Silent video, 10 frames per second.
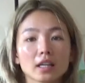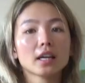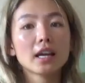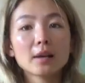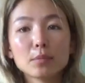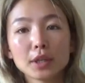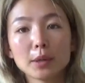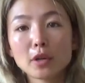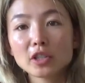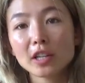he pretty
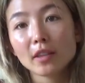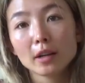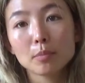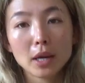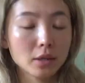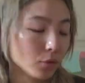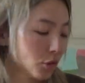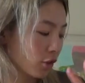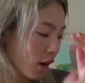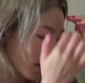much had like a
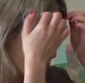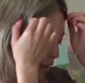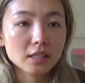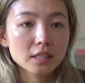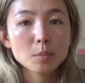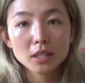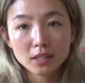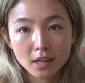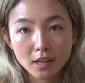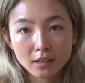Beatles joint to be
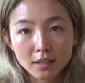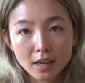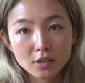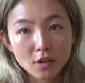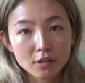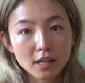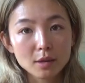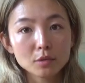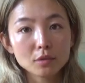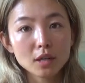sent a
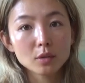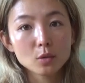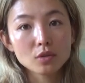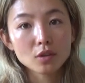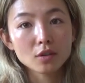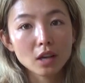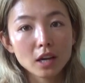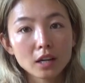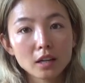turntable and also like